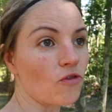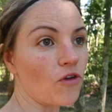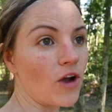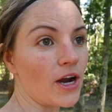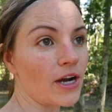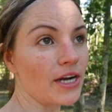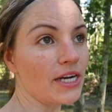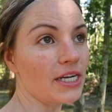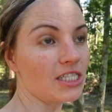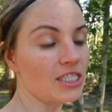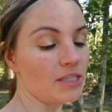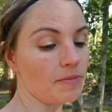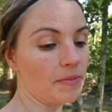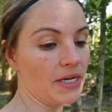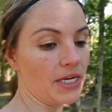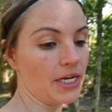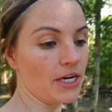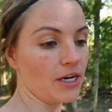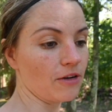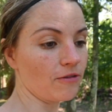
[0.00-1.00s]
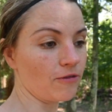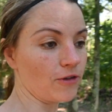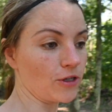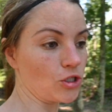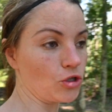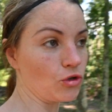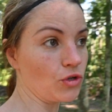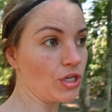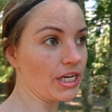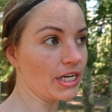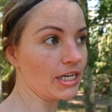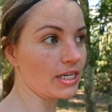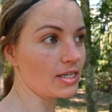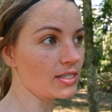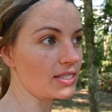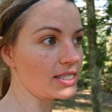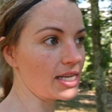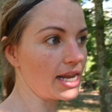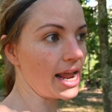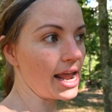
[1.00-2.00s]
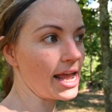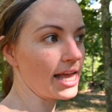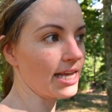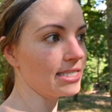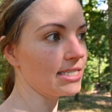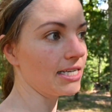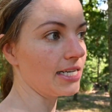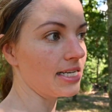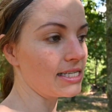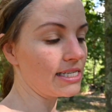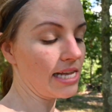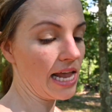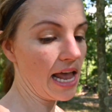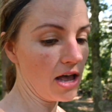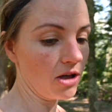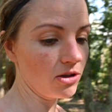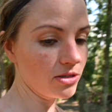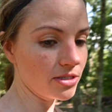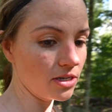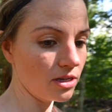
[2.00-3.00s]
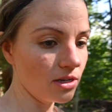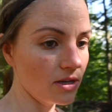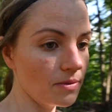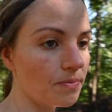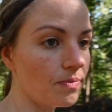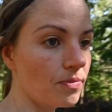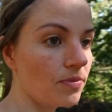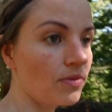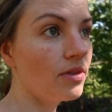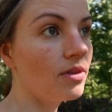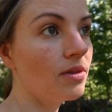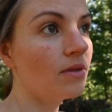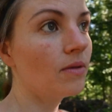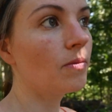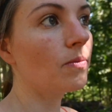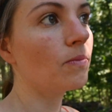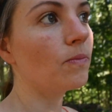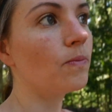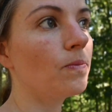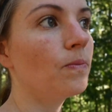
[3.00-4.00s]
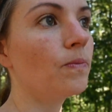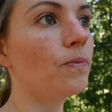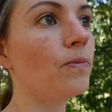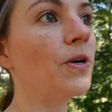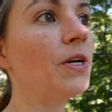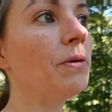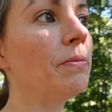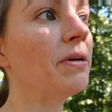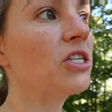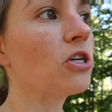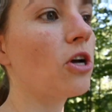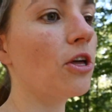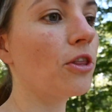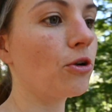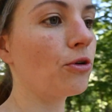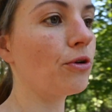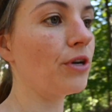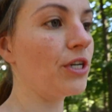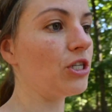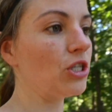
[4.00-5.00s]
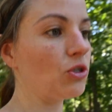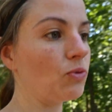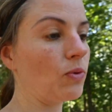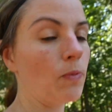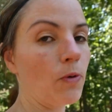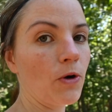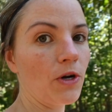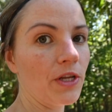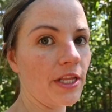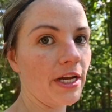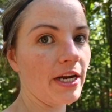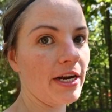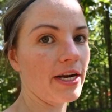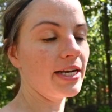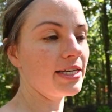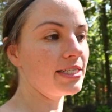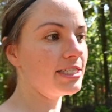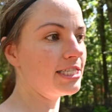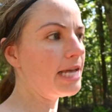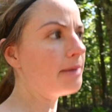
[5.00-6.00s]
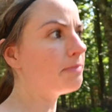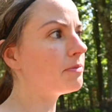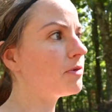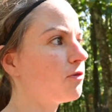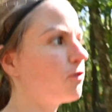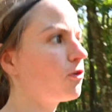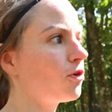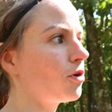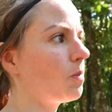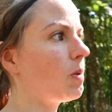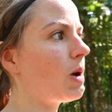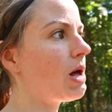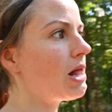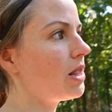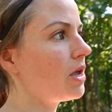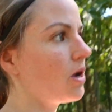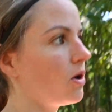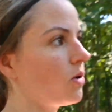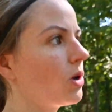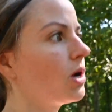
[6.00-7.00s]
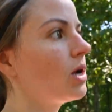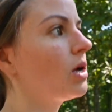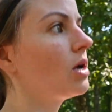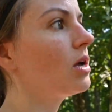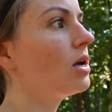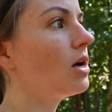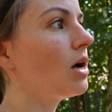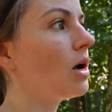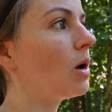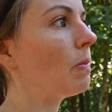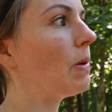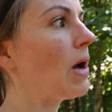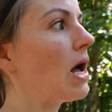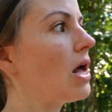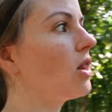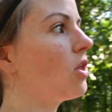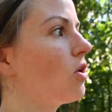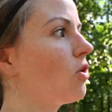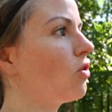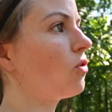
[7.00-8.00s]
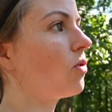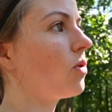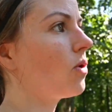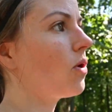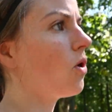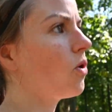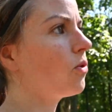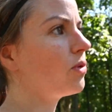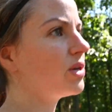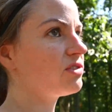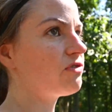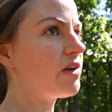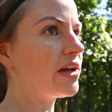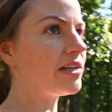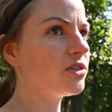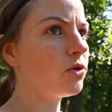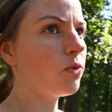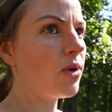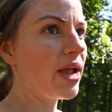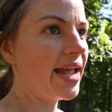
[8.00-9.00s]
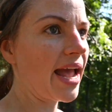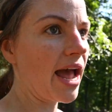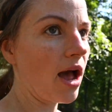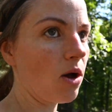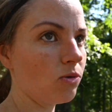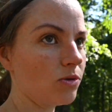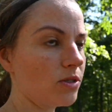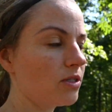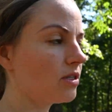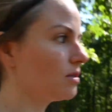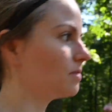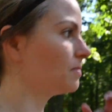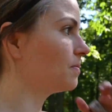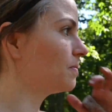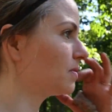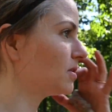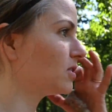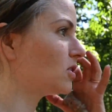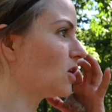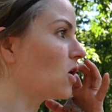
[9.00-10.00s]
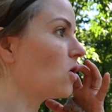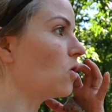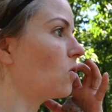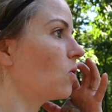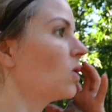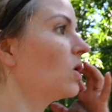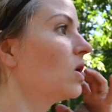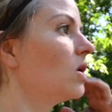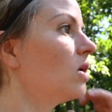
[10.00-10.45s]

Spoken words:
far, it's been here for 2 years, and it's held pretty much all the creatures we put in there, except for Apollo. Apollo always found a way out. So